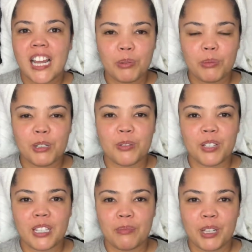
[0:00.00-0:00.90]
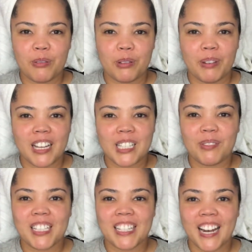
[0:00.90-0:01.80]
We will be doing something with my
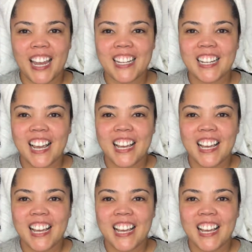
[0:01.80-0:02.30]
husband tonight,